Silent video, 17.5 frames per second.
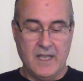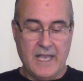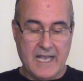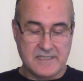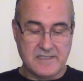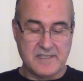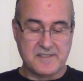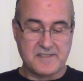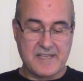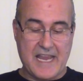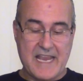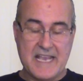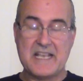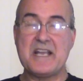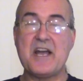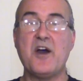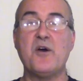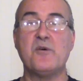As the saying
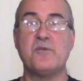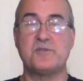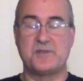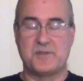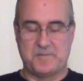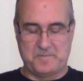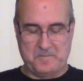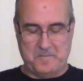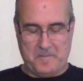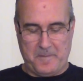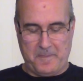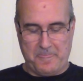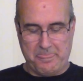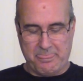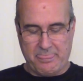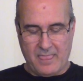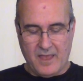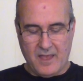goes,
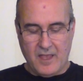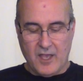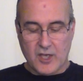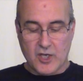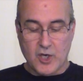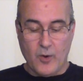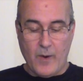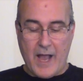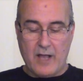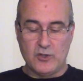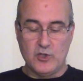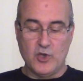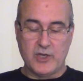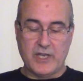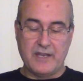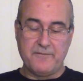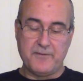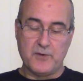go out
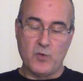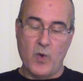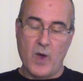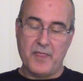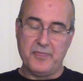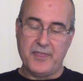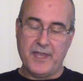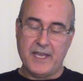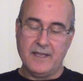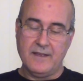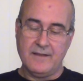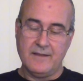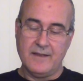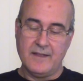looking for one thing,